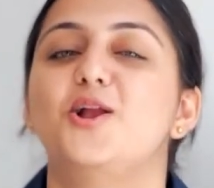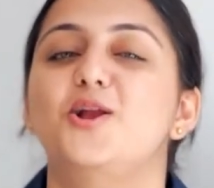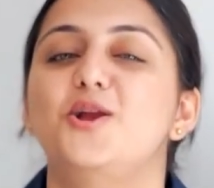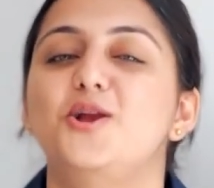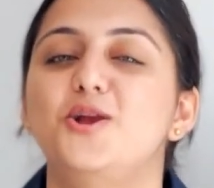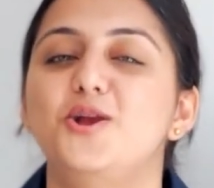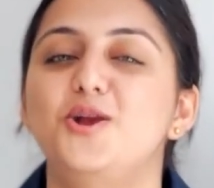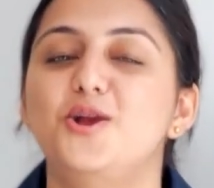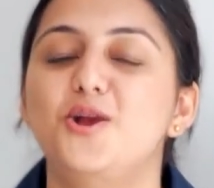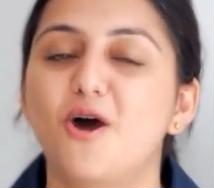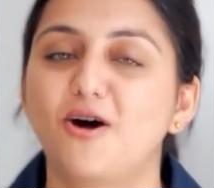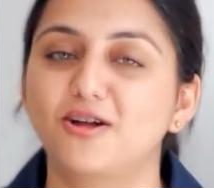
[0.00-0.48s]

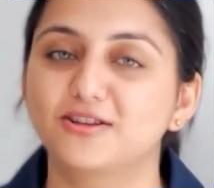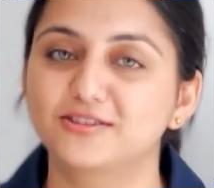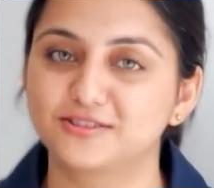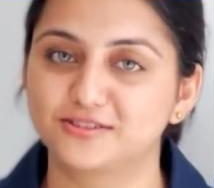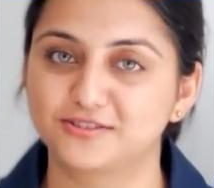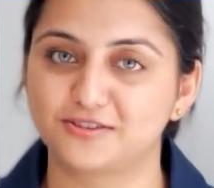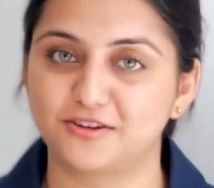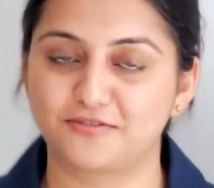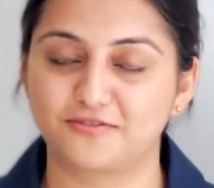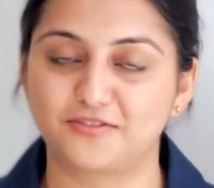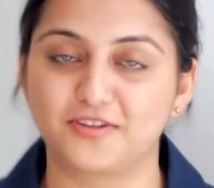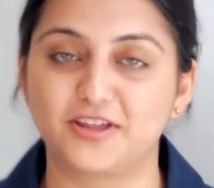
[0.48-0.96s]

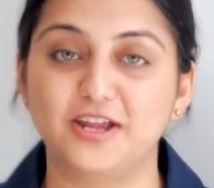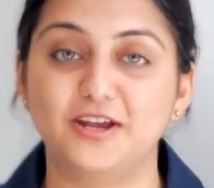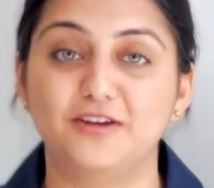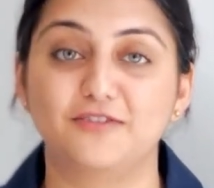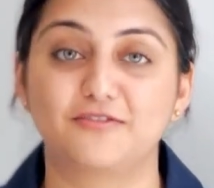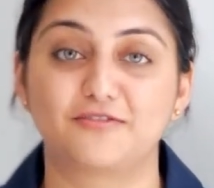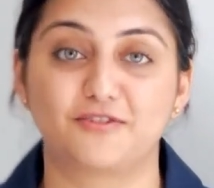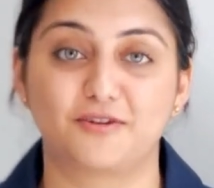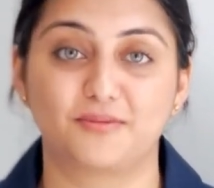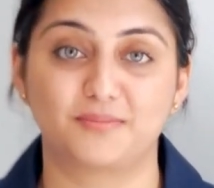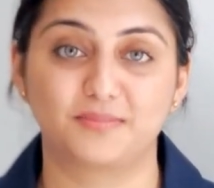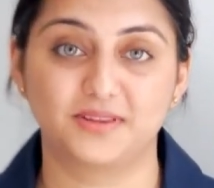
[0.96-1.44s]
lots of heat
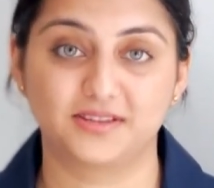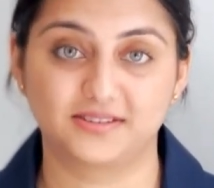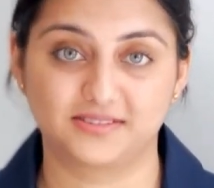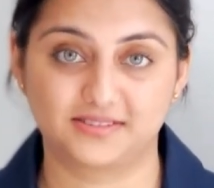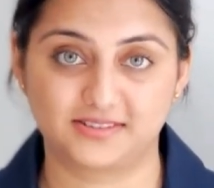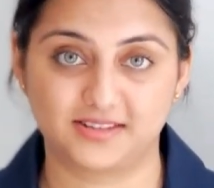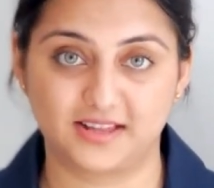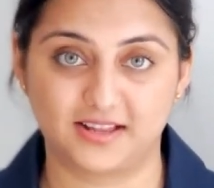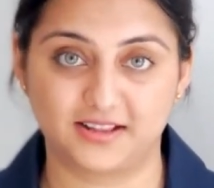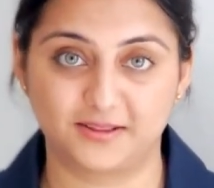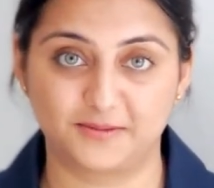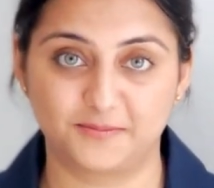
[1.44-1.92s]
from the
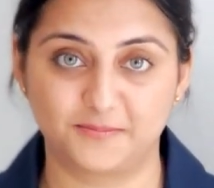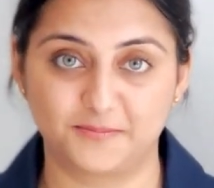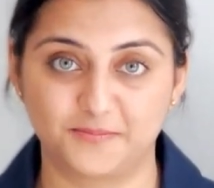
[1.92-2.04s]
sun.